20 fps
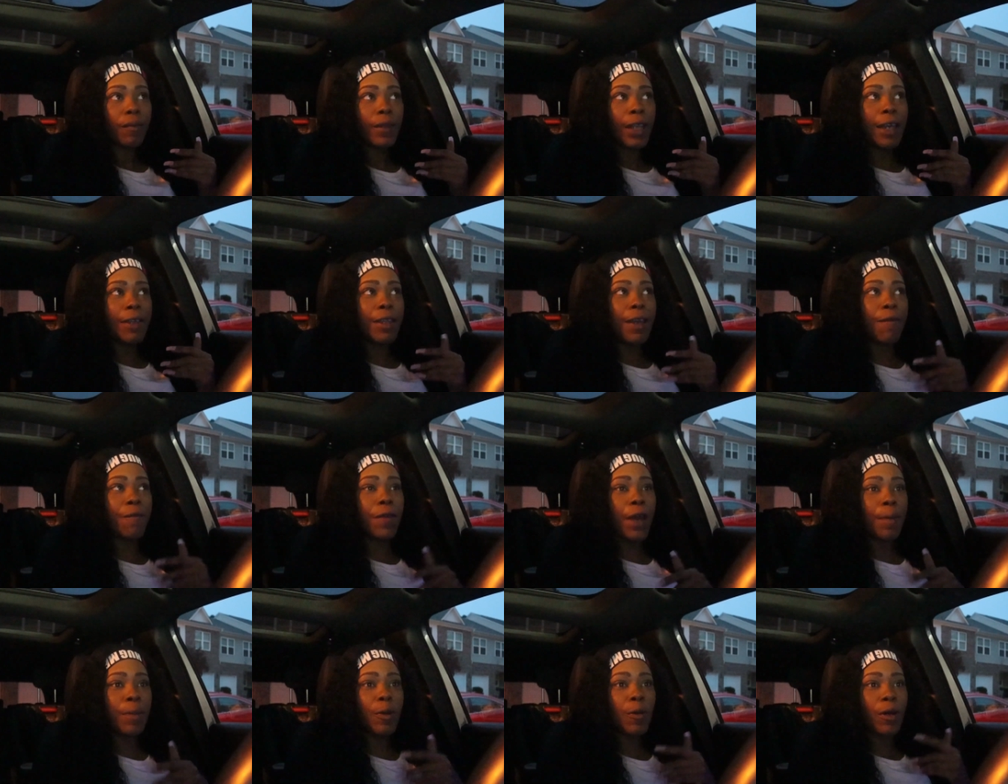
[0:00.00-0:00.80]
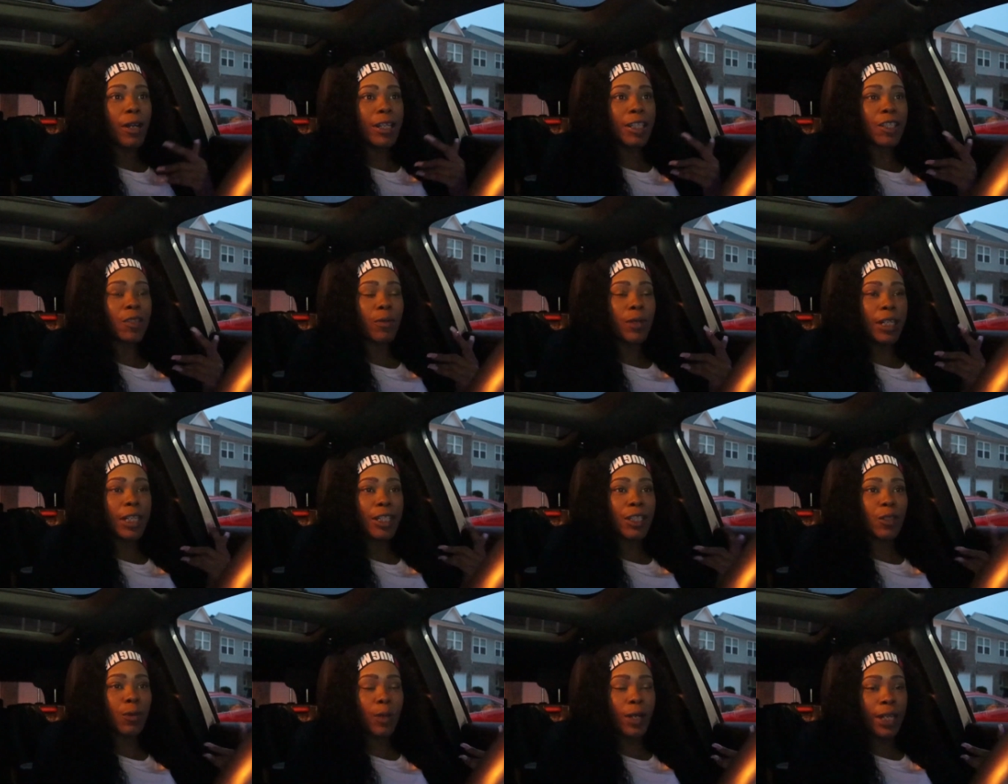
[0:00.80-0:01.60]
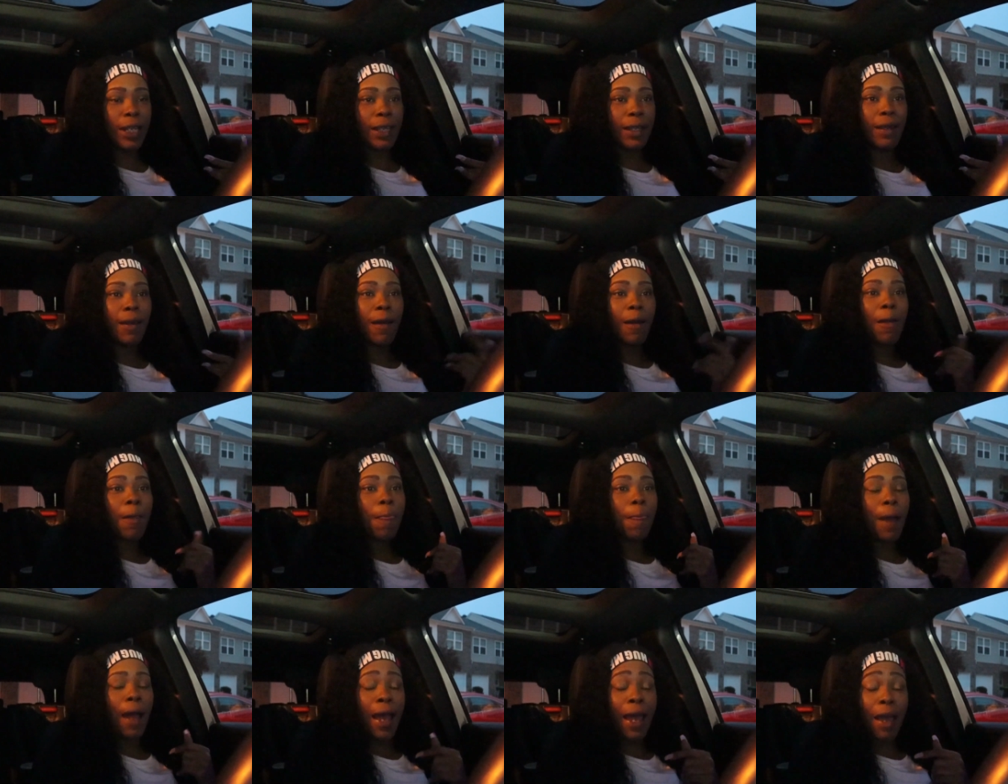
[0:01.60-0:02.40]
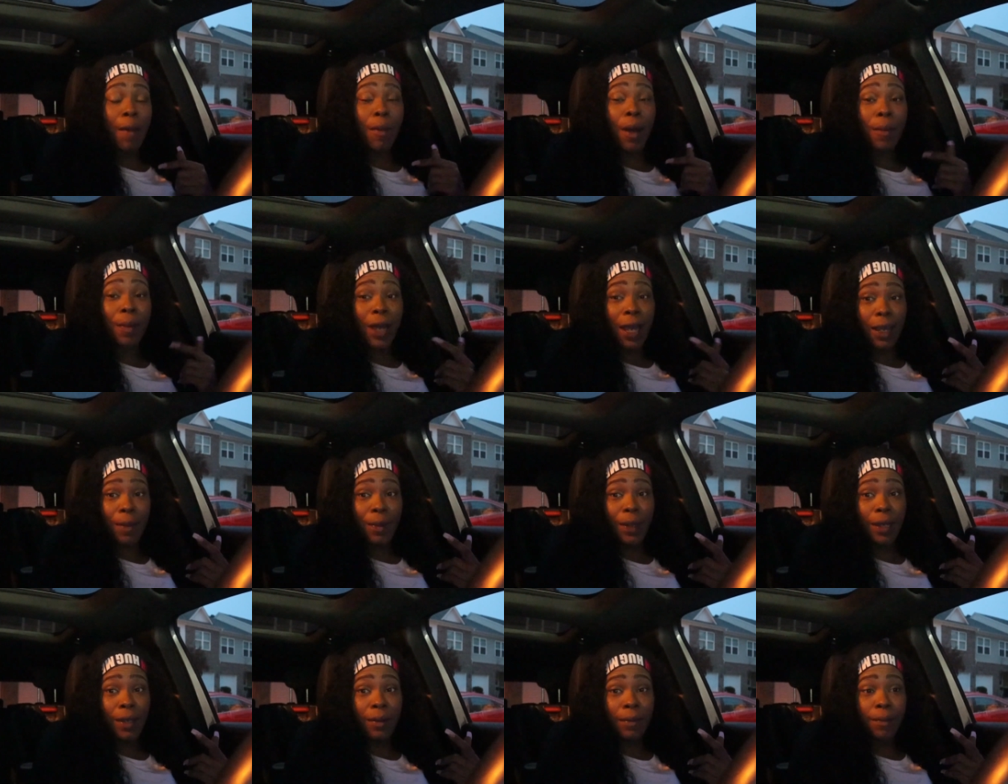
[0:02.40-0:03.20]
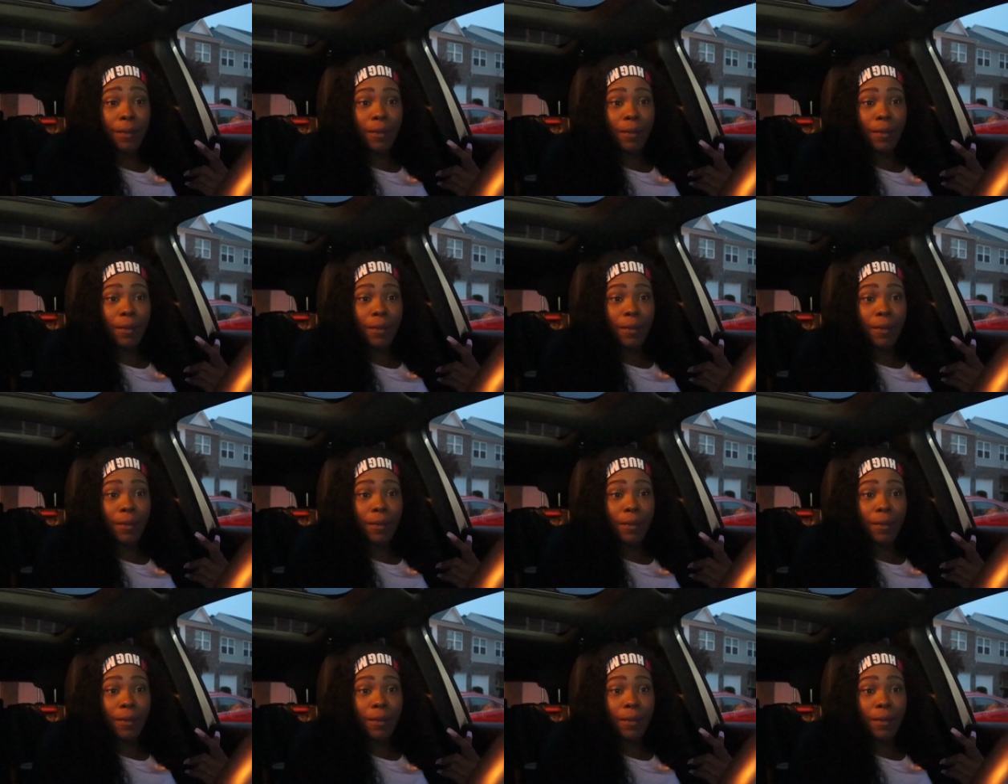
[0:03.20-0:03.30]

and then February 2020, I had my baby.